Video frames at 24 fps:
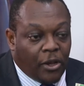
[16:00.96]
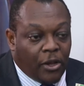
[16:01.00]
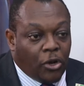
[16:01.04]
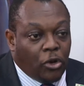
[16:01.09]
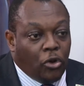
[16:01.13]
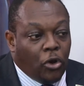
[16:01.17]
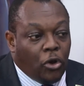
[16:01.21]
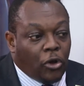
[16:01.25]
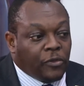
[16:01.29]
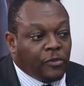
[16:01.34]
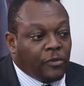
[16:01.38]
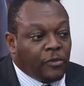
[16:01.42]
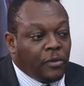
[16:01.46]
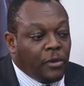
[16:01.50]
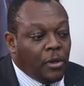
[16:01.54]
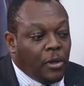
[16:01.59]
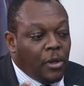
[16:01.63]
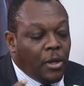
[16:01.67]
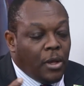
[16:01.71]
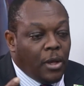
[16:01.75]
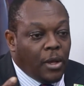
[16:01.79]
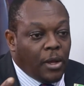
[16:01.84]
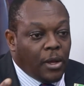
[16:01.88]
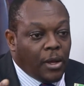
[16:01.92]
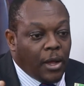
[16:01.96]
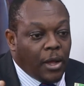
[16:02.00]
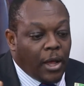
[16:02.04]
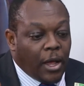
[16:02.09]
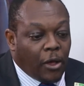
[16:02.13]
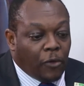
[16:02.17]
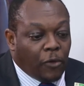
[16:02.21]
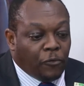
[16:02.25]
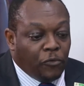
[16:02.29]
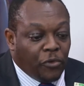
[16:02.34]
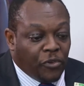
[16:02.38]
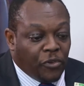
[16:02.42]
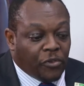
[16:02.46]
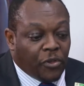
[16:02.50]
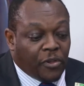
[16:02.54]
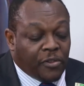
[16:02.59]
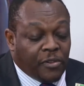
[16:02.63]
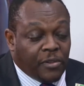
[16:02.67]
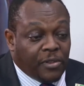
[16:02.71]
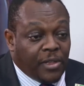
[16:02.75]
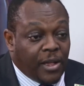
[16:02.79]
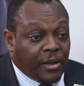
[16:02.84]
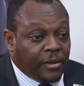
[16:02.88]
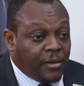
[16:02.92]
lot of
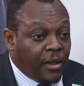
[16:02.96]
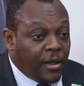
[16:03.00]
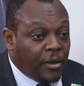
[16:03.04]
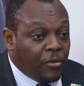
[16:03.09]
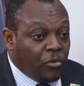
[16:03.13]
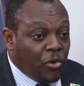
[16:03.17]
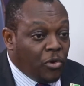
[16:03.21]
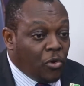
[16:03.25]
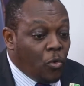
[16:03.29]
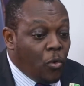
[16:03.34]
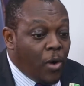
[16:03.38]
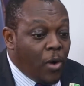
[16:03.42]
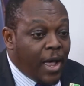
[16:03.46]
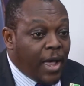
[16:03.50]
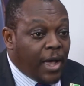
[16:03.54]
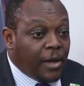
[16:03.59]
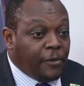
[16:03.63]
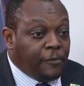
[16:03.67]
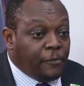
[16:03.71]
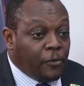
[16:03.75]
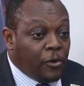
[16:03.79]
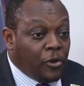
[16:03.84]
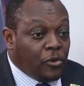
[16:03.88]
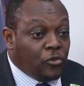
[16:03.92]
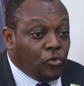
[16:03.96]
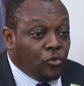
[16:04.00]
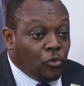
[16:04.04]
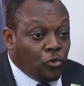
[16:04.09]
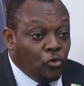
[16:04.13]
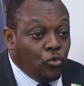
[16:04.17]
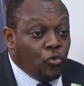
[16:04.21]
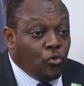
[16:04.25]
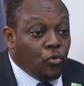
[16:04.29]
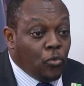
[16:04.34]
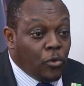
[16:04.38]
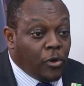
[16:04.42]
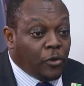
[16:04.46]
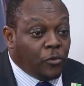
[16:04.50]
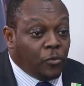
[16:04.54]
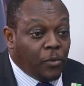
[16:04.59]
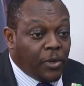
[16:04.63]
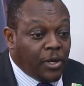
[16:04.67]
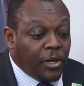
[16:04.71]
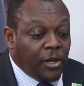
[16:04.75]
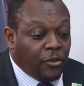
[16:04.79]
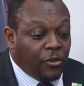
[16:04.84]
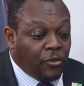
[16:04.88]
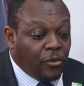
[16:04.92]
resources that are required for us to do what
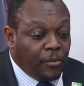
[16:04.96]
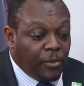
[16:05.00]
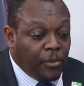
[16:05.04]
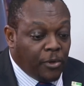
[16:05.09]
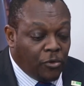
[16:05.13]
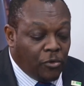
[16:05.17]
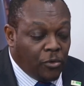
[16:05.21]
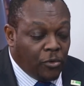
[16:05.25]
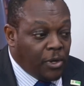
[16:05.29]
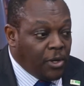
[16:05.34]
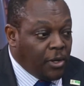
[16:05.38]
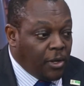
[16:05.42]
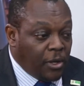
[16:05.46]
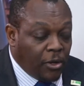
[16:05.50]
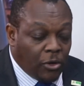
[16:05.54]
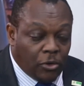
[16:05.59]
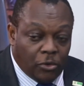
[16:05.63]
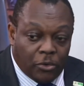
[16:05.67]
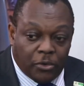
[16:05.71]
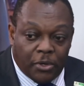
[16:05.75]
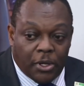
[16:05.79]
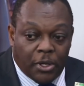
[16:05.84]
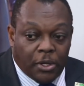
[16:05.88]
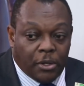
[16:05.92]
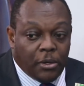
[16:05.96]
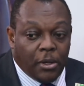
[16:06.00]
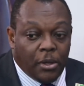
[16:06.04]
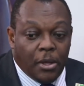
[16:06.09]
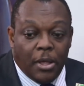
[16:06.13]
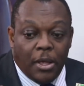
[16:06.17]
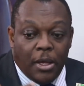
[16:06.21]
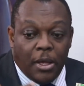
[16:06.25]
we need to be doing, including